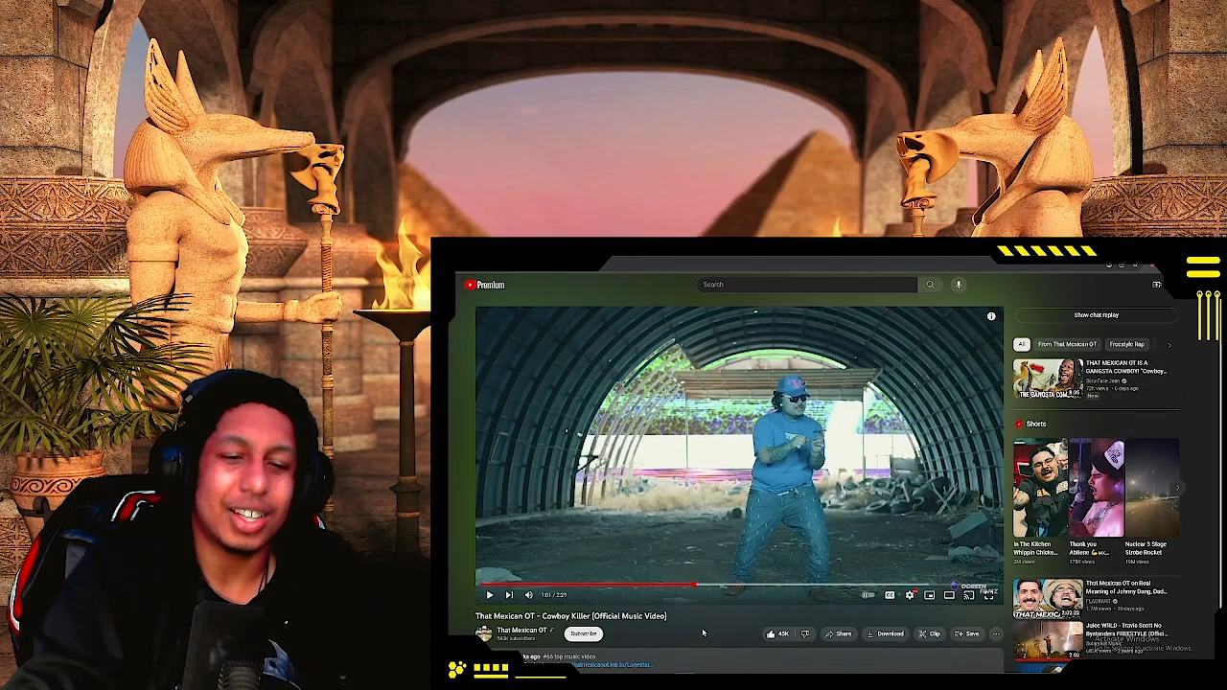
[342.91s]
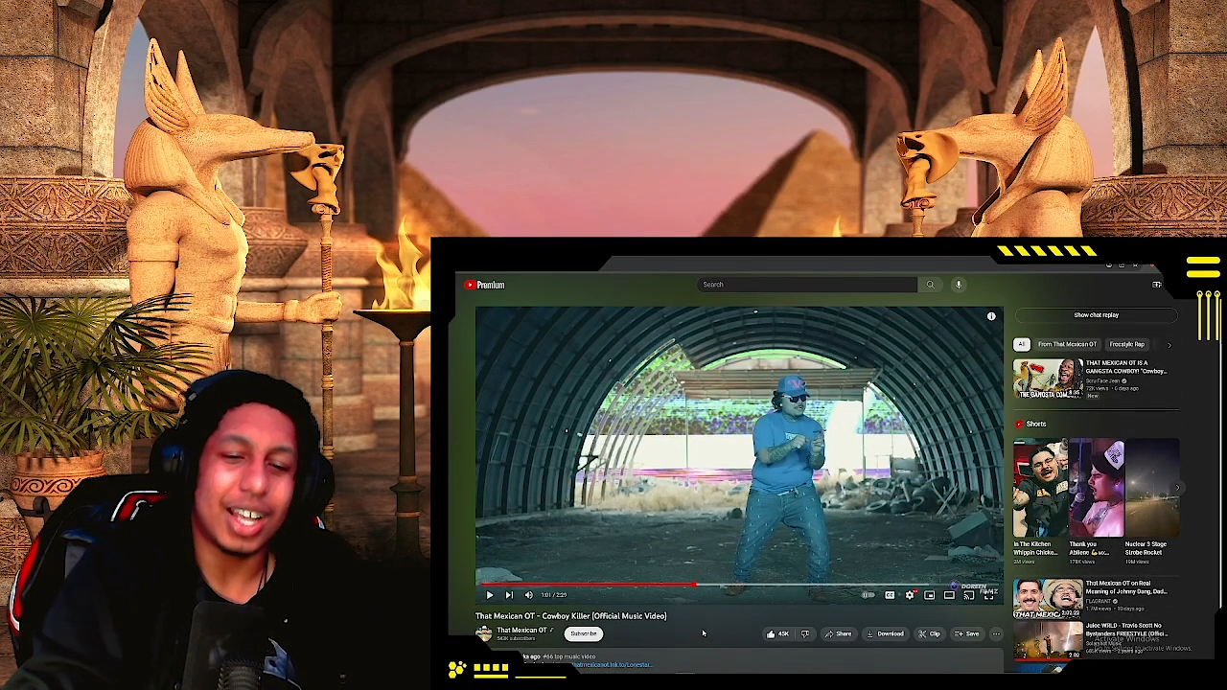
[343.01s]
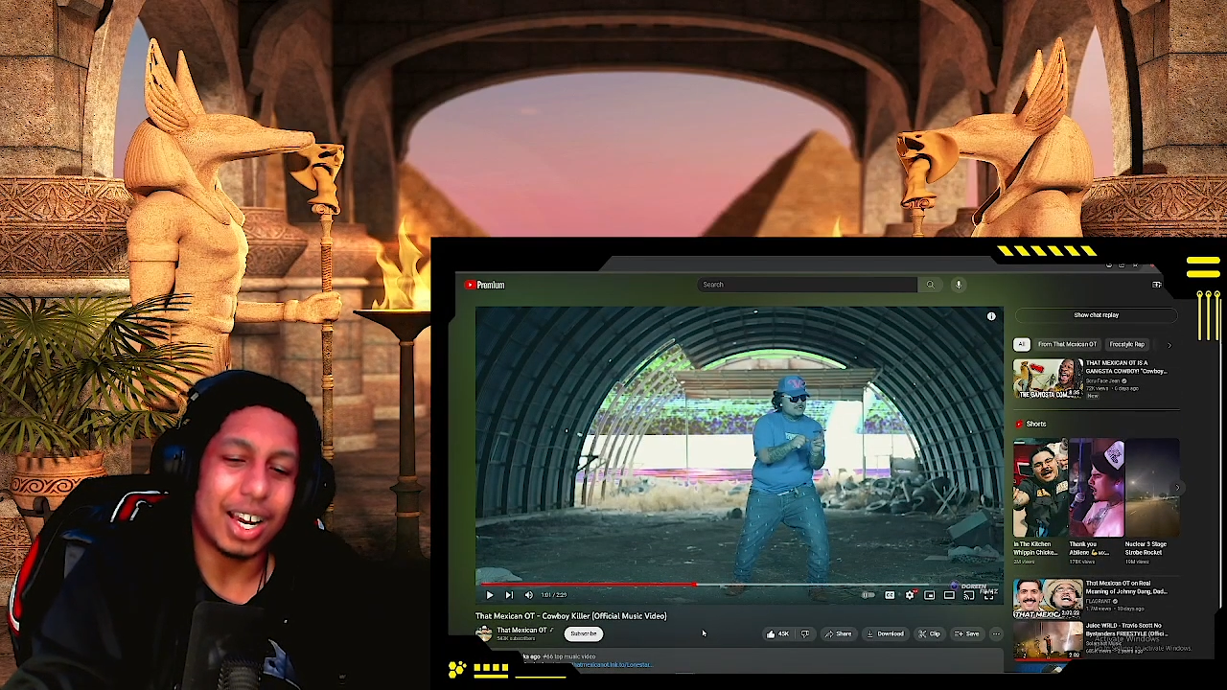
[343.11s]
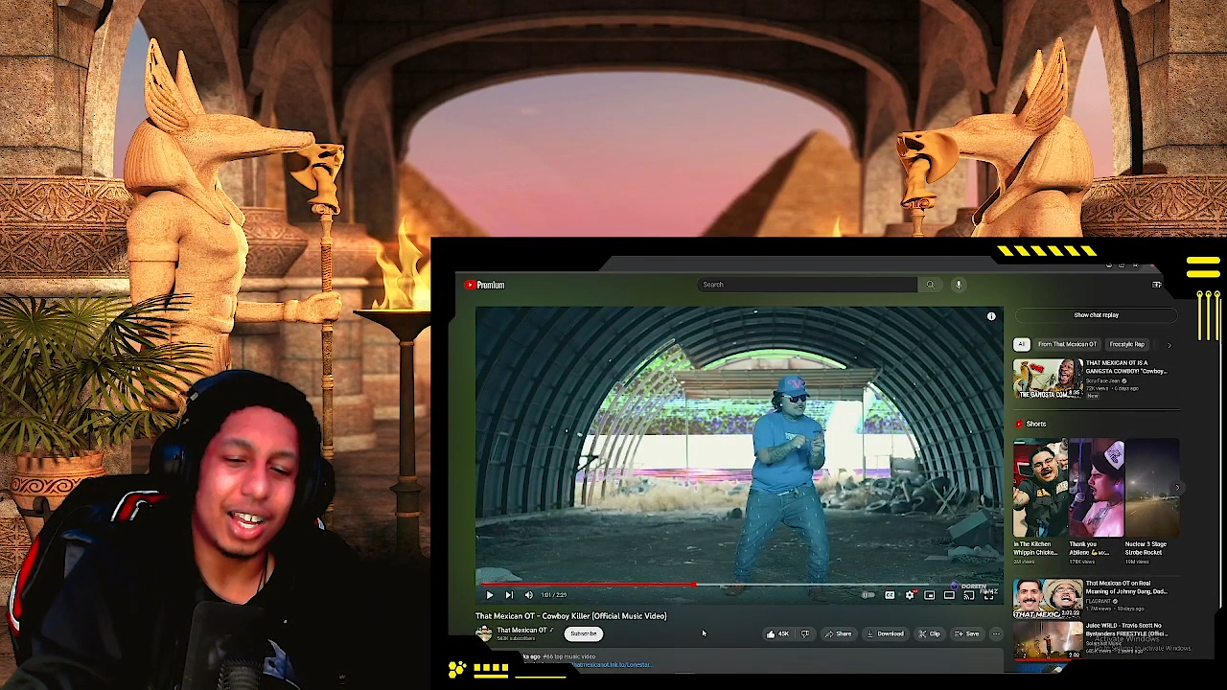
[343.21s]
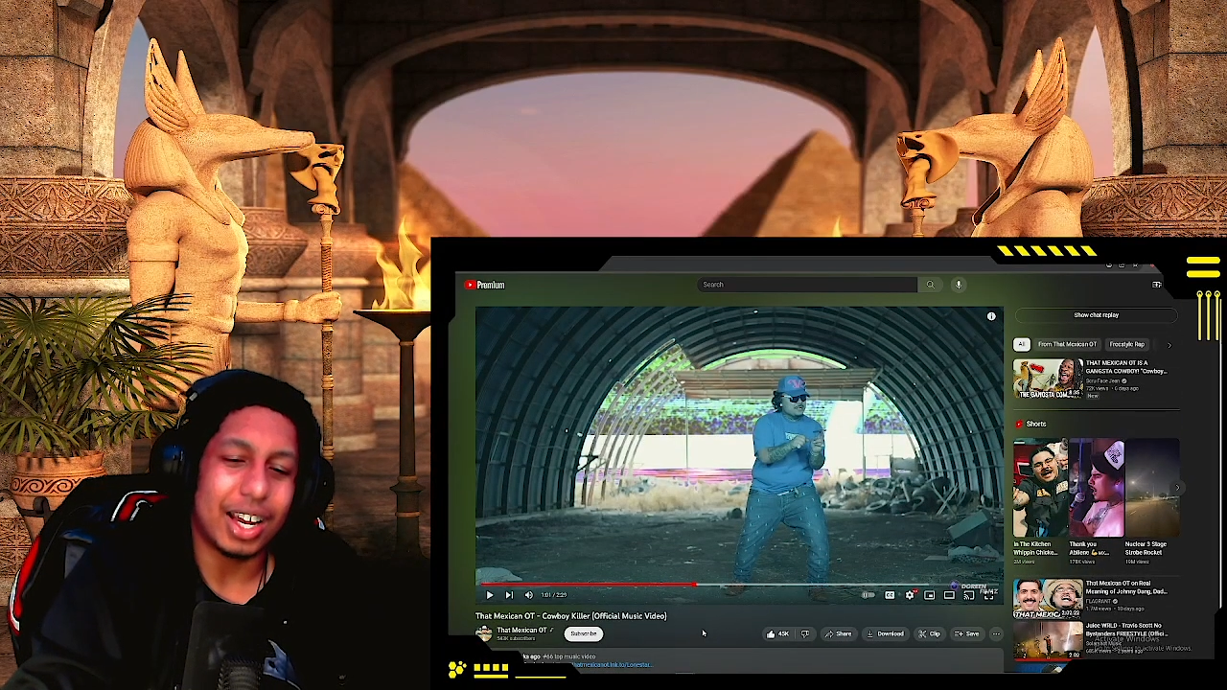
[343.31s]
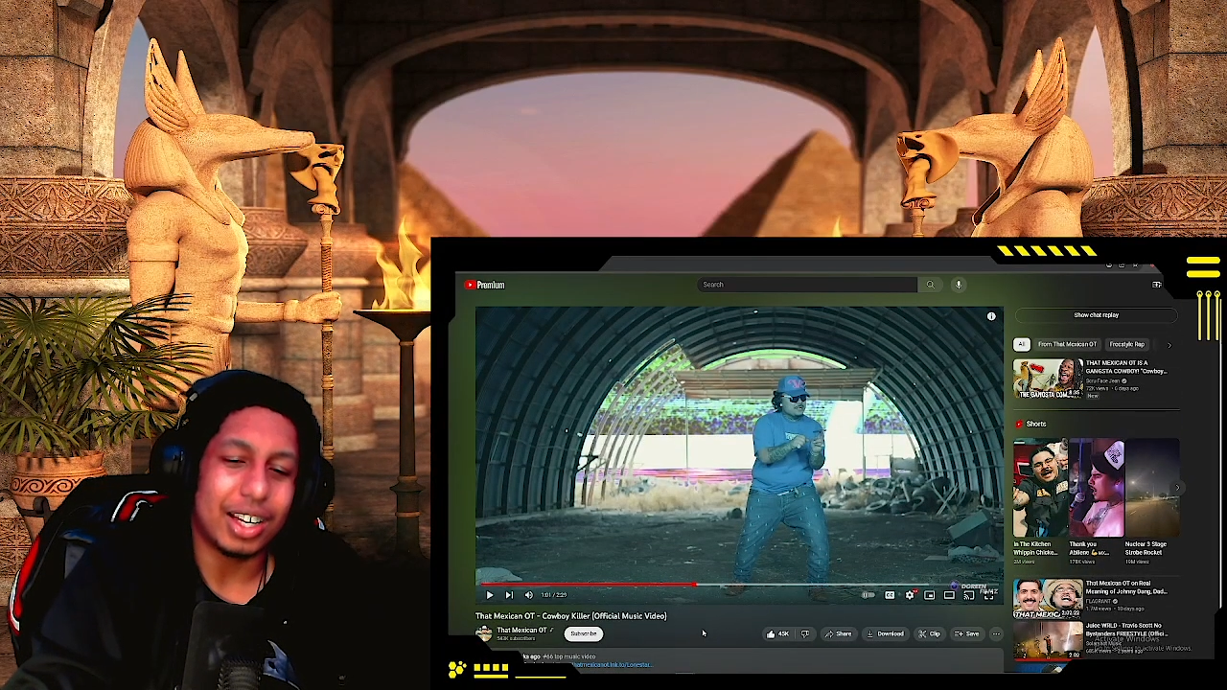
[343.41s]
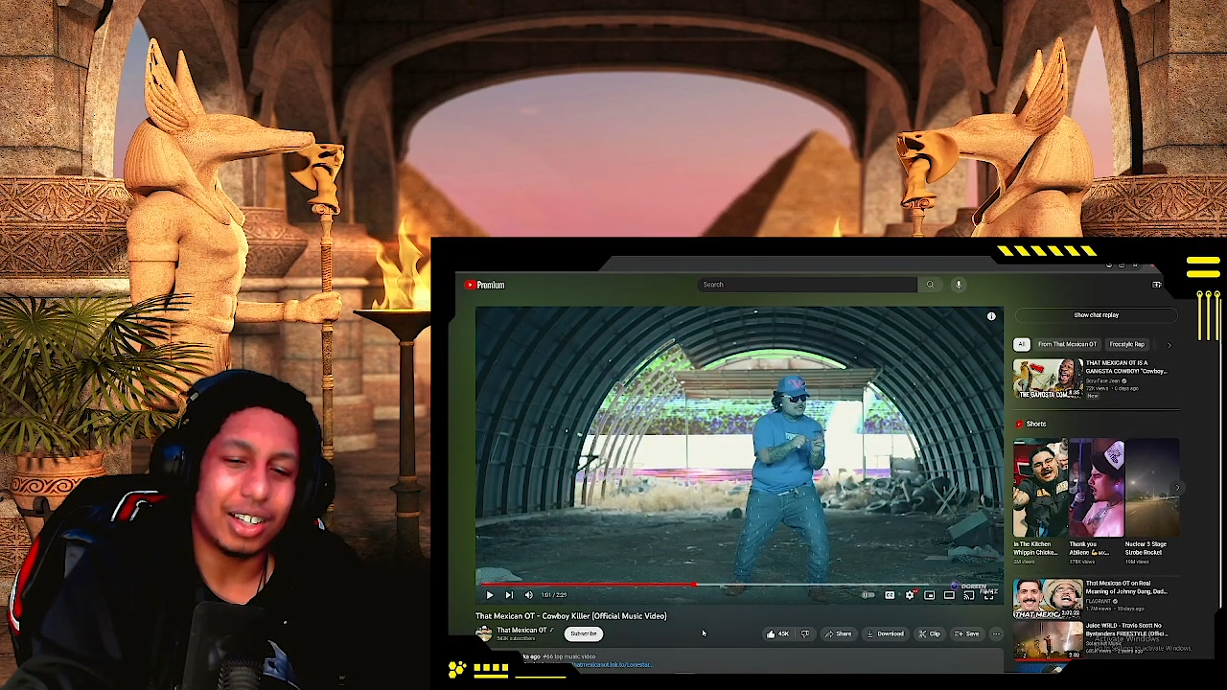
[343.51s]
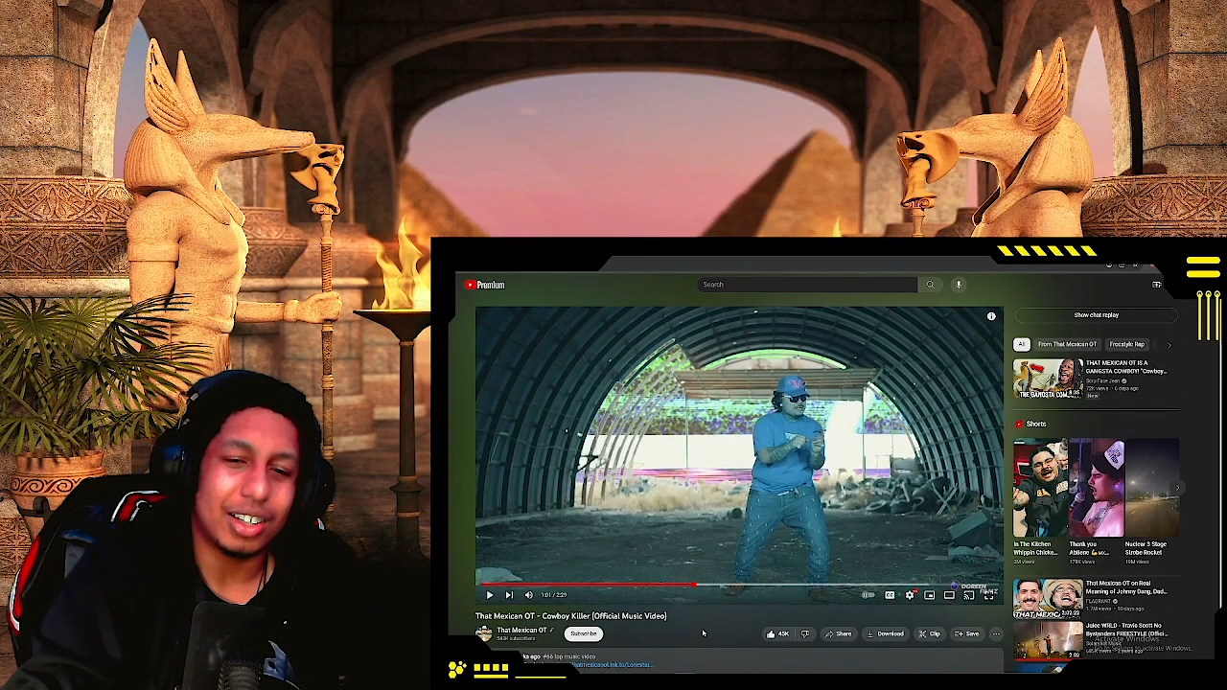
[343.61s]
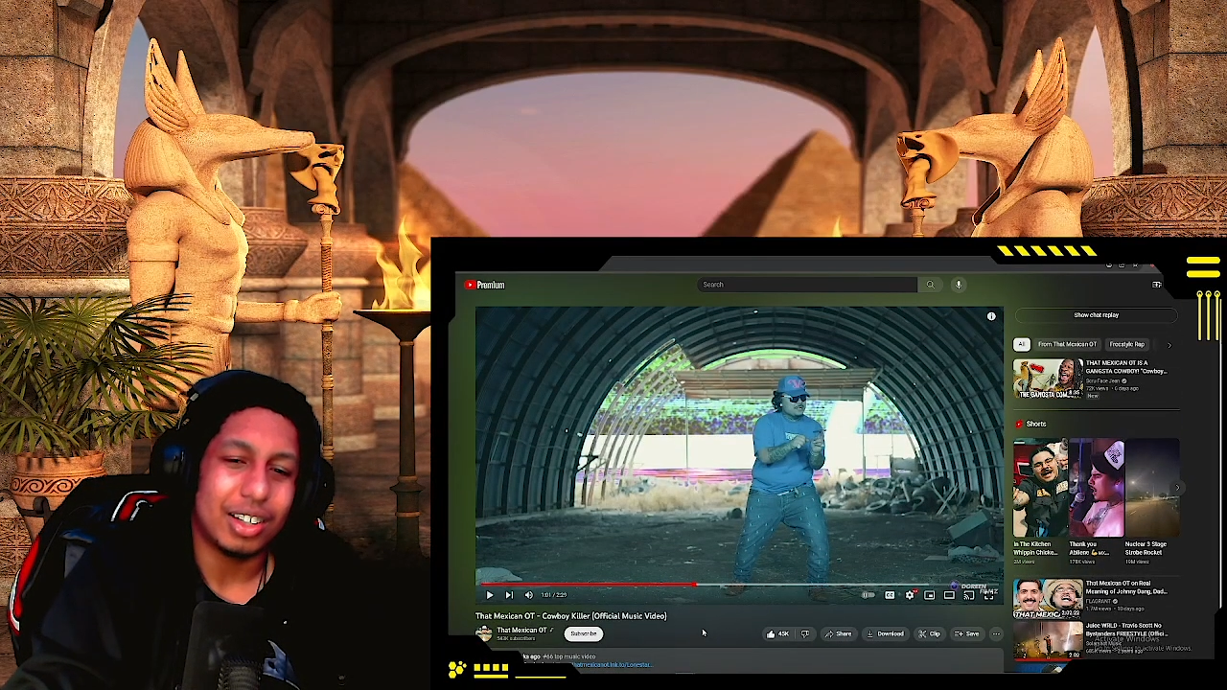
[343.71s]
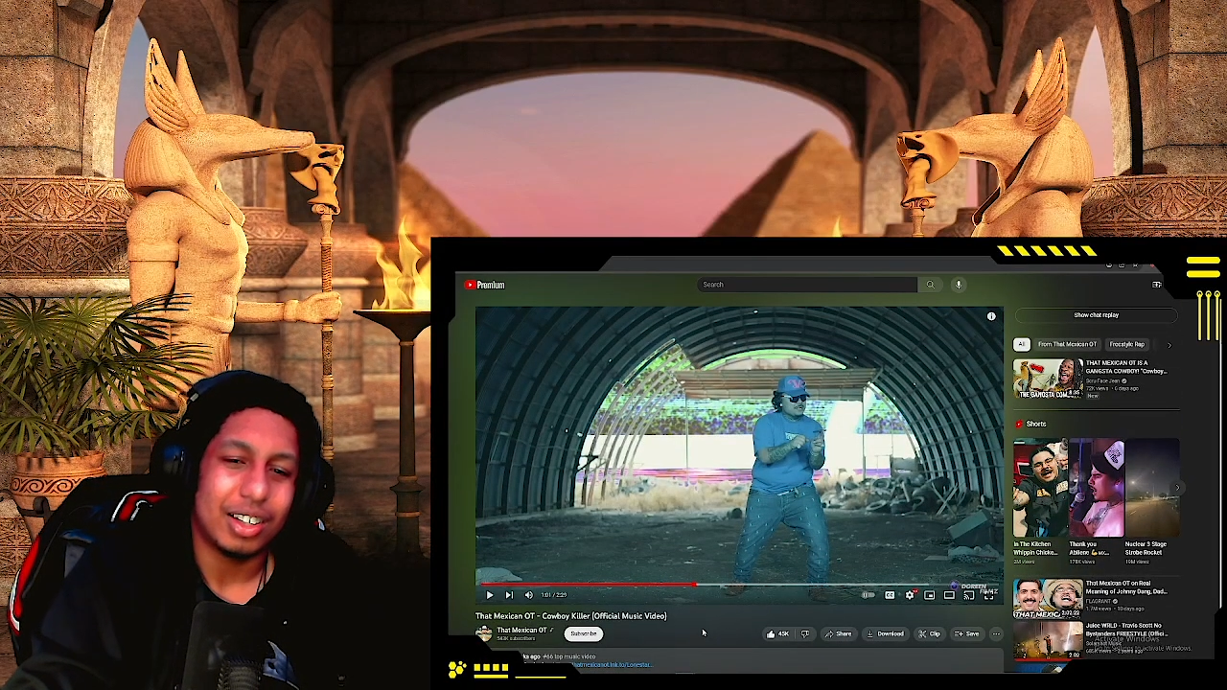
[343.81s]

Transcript: that like